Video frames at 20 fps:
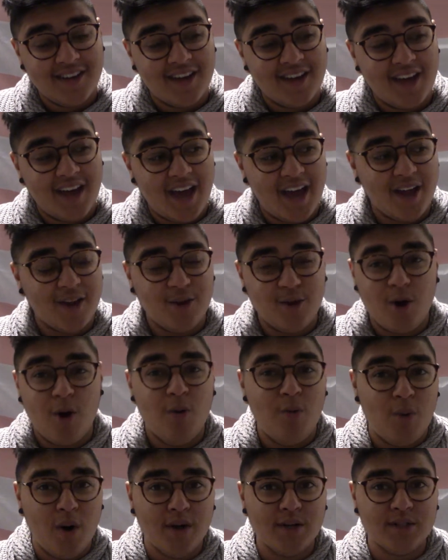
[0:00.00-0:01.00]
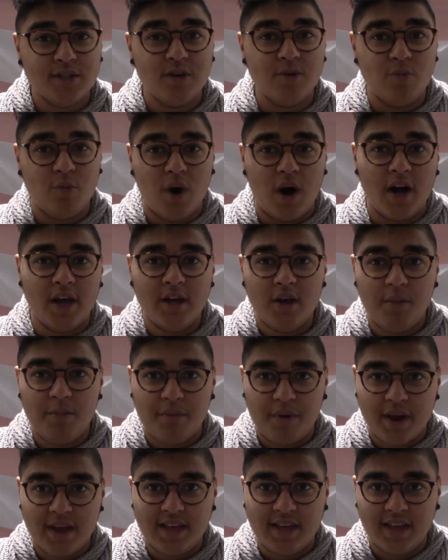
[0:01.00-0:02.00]
and you're wondering why you're
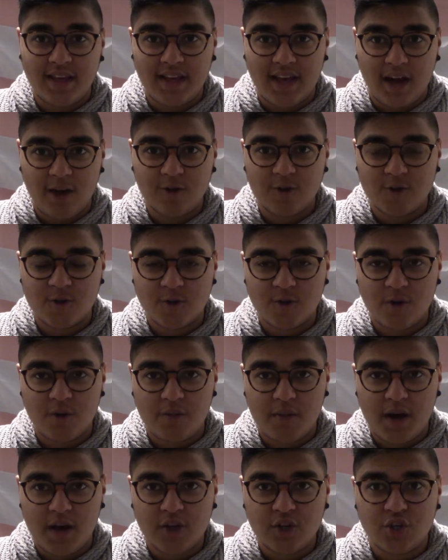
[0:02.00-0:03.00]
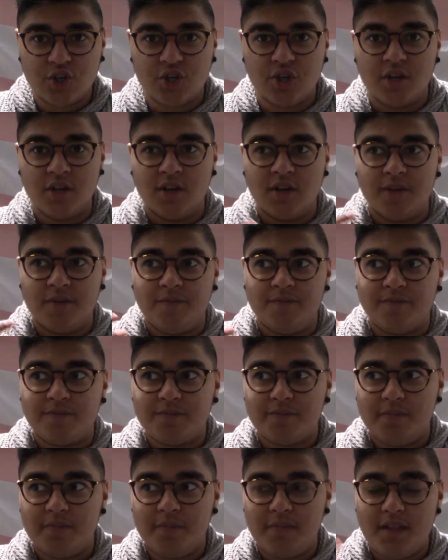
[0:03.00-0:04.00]
breaking out so much,
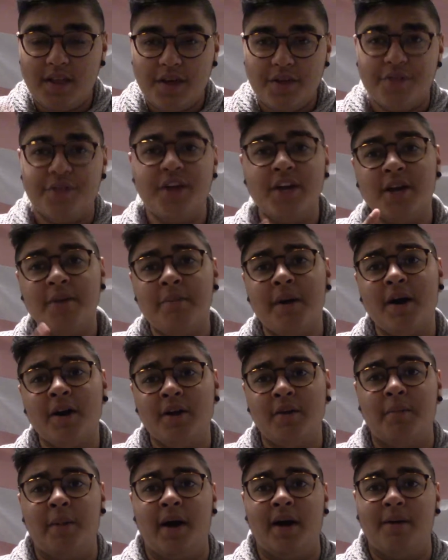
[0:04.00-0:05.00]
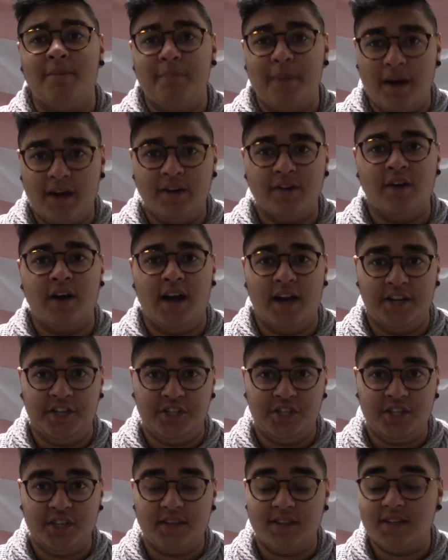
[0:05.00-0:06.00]
think about your binder
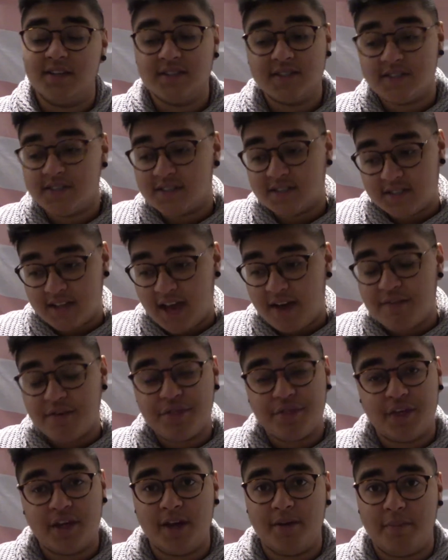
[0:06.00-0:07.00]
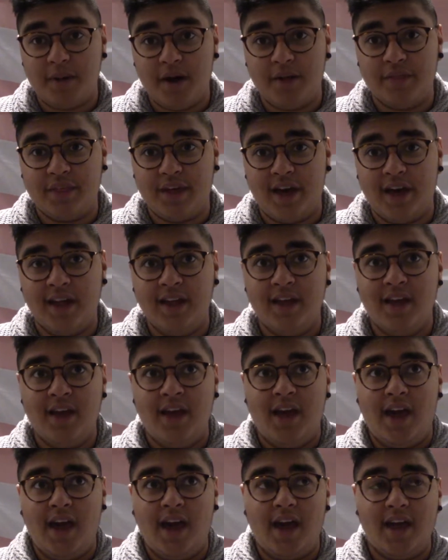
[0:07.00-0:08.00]
hygiene. Just have a think about that,
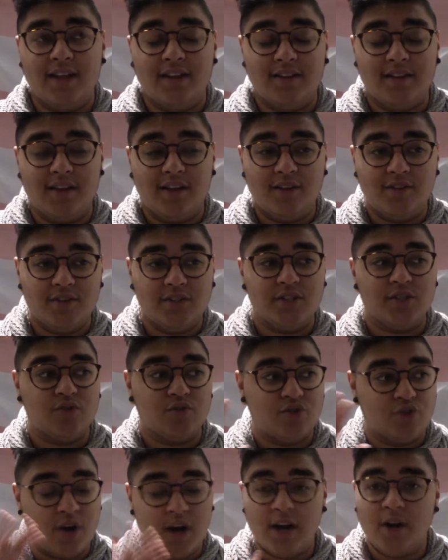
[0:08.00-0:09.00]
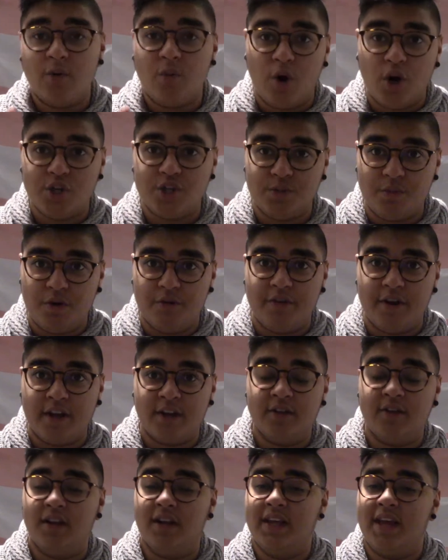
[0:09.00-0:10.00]
and just try to wash it more
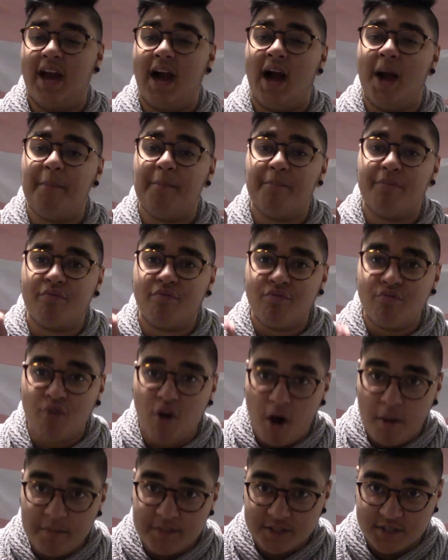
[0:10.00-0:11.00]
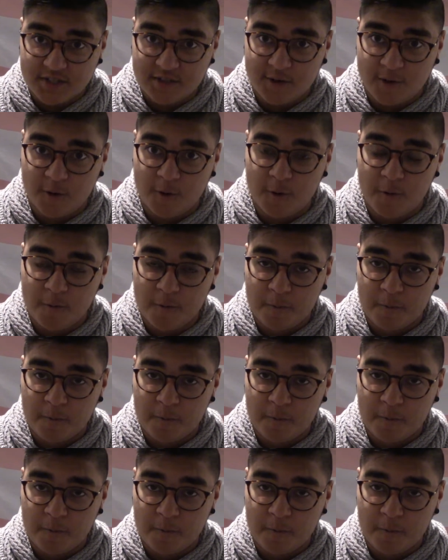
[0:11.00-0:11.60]
regularly. I promise you,